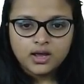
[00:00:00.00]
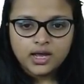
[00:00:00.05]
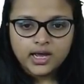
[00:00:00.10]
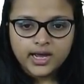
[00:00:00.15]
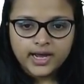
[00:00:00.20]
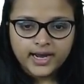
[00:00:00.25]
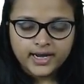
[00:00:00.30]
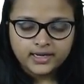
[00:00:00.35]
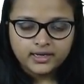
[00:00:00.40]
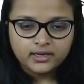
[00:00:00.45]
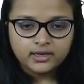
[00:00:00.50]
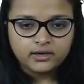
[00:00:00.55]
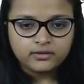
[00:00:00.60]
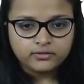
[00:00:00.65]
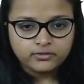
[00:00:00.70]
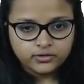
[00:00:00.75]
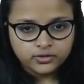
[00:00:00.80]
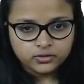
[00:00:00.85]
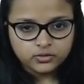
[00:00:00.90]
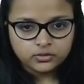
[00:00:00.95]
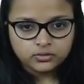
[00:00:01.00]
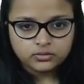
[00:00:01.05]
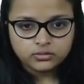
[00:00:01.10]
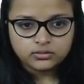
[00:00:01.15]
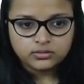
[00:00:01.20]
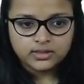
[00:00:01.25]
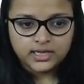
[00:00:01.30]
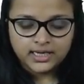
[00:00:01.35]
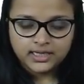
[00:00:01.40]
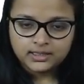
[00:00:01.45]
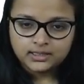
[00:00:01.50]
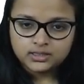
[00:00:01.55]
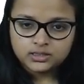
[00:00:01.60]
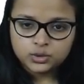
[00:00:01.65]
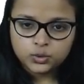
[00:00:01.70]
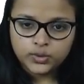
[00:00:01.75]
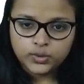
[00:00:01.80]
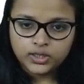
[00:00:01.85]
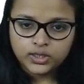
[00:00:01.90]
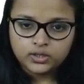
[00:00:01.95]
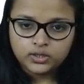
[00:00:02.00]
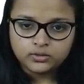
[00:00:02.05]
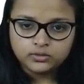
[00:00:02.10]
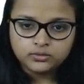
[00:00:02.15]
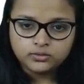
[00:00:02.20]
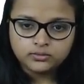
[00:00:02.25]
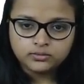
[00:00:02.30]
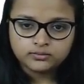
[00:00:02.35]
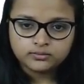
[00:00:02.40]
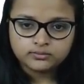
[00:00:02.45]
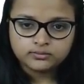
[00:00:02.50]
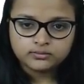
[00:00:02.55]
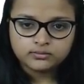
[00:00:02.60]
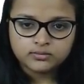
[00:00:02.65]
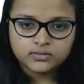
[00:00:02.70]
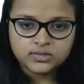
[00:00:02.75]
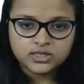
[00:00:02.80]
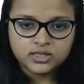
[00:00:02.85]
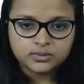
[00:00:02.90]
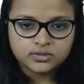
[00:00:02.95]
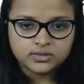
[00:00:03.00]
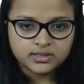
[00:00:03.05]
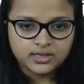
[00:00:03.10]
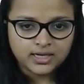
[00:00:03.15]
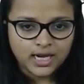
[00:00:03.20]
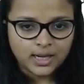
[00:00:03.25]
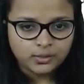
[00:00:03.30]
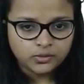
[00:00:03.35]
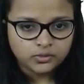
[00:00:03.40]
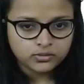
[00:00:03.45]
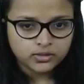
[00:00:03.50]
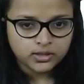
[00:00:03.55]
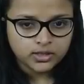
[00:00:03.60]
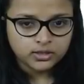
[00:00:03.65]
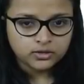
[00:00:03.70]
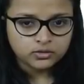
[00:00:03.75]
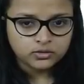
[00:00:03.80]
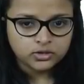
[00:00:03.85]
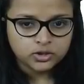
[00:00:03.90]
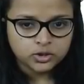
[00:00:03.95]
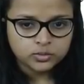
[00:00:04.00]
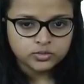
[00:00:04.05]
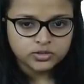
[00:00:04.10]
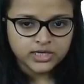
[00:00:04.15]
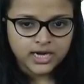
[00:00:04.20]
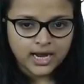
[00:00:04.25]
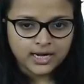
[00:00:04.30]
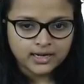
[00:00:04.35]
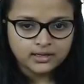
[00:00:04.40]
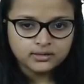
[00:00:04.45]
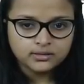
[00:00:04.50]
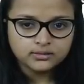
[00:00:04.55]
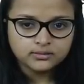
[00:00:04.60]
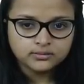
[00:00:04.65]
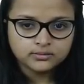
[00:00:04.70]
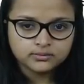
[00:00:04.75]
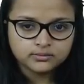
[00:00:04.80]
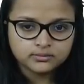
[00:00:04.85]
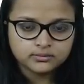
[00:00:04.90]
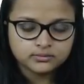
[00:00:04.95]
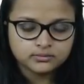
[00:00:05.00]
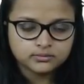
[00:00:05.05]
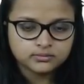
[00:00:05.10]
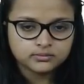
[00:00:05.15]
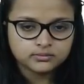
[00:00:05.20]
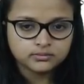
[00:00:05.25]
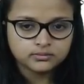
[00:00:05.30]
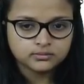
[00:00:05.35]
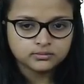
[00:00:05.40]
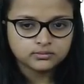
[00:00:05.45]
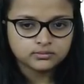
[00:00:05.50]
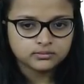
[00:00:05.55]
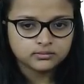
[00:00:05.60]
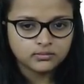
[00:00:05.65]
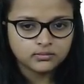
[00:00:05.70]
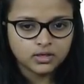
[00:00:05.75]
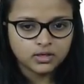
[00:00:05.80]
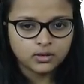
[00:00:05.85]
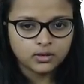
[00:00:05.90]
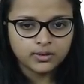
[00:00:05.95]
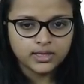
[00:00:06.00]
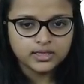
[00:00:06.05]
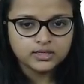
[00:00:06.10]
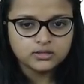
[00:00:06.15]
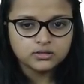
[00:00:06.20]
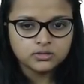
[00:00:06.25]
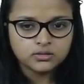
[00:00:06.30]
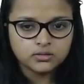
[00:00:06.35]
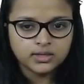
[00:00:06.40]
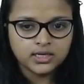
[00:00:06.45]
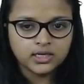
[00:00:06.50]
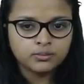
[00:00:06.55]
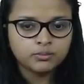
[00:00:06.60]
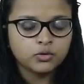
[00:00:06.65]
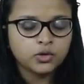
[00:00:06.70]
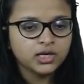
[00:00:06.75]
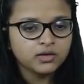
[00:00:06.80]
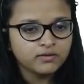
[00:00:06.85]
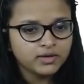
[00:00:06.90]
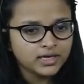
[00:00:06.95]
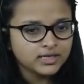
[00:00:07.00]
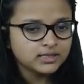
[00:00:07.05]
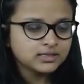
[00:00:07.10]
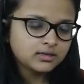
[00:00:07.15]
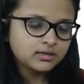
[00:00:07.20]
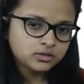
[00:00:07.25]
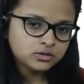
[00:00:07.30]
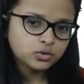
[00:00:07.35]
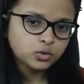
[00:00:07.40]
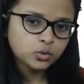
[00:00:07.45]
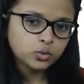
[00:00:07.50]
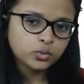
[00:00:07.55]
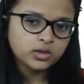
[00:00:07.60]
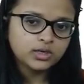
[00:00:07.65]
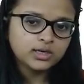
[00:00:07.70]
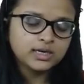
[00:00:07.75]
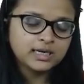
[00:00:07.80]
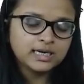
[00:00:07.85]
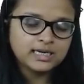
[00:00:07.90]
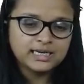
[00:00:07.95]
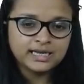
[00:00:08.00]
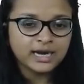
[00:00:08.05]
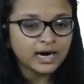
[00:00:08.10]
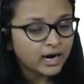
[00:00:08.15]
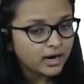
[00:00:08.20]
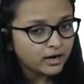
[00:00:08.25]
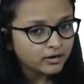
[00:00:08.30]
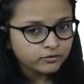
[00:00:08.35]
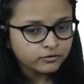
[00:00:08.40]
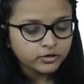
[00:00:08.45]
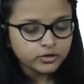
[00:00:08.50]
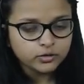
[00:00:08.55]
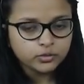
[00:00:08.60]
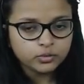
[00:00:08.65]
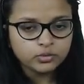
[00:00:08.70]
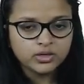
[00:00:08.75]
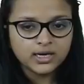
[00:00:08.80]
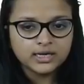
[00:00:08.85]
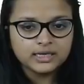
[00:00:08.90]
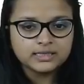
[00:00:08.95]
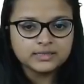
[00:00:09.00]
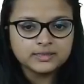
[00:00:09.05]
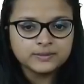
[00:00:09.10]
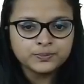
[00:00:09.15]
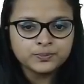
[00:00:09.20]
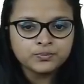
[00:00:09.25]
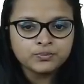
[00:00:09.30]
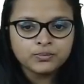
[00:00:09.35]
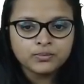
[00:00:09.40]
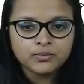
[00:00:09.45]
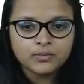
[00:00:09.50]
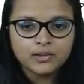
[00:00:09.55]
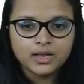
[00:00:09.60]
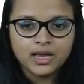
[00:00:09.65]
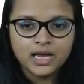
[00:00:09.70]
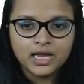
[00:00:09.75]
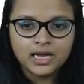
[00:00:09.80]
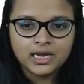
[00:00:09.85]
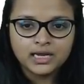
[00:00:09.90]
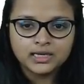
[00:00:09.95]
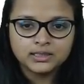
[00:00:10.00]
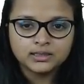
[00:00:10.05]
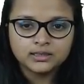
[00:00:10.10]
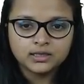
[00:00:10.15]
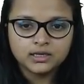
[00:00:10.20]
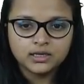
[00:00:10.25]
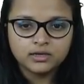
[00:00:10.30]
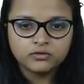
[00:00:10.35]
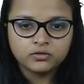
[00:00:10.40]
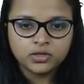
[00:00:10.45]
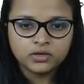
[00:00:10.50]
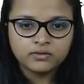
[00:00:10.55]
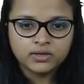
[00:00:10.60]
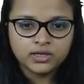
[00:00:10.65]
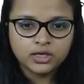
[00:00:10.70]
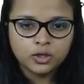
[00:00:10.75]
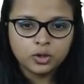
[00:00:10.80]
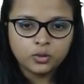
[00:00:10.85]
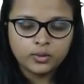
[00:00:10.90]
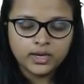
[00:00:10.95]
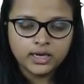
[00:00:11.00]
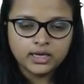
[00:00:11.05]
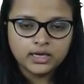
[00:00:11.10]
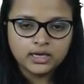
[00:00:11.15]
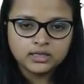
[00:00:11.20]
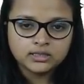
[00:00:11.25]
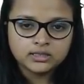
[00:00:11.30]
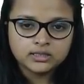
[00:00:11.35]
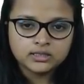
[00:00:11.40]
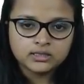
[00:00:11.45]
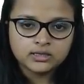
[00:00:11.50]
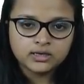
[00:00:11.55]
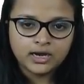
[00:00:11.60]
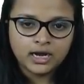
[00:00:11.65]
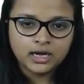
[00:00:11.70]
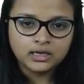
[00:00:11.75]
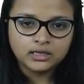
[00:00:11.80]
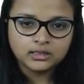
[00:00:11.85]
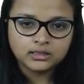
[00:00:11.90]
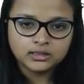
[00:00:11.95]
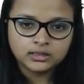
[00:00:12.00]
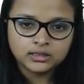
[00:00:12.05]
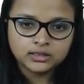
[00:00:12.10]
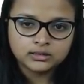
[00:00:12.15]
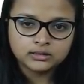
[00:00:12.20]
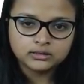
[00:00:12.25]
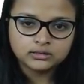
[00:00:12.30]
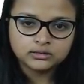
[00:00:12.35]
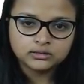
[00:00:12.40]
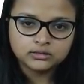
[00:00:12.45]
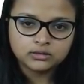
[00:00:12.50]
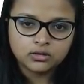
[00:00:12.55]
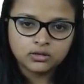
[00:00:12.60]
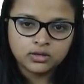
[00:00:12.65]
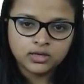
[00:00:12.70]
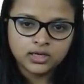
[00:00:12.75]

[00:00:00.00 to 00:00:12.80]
And if you like this video, subscribe to our YouTube channel. Okay, so it motivates us to work really hard for you guys. And if you have any query, just write us on